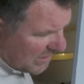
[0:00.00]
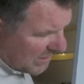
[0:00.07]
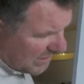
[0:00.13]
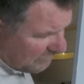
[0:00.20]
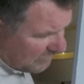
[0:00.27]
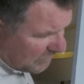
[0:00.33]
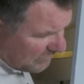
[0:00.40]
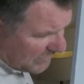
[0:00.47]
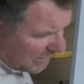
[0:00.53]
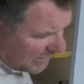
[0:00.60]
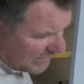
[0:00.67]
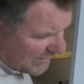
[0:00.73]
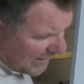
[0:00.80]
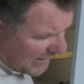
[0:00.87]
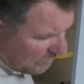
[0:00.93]
if you've got a
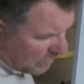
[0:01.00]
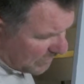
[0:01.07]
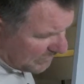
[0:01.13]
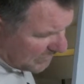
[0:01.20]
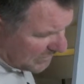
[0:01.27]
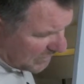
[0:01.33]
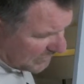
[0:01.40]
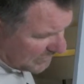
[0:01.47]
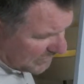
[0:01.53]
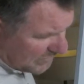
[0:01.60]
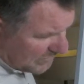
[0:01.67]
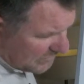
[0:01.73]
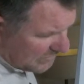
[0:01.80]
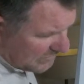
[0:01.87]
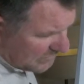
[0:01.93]
day where you've got
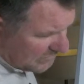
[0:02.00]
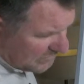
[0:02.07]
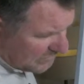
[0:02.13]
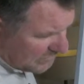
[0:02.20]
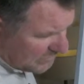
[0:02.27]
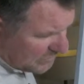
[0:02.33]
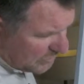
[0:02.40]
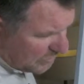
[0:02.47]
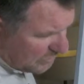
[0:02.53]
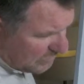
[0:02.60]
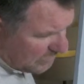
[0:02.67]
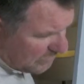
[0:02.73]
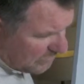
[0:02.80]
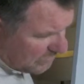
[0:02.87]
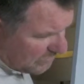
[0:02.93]
2